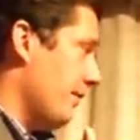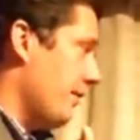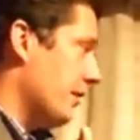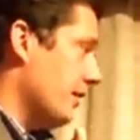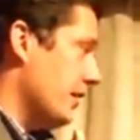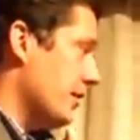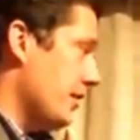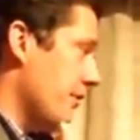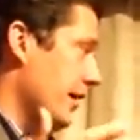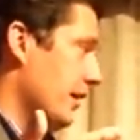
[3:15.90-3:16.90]
Federal
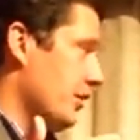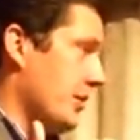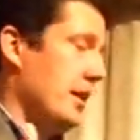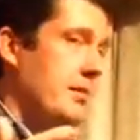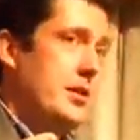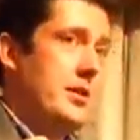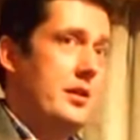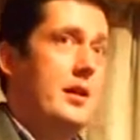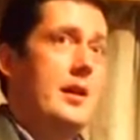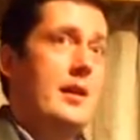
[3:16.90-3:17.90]
Energy Regulatory Commission,
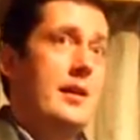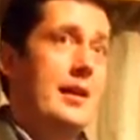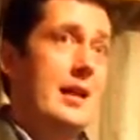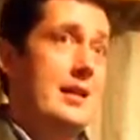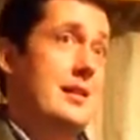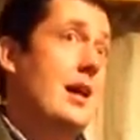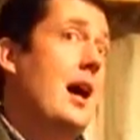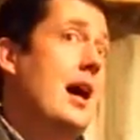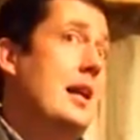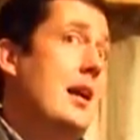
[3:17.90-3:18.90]
can
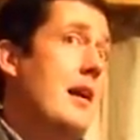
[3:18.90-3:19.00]
decide,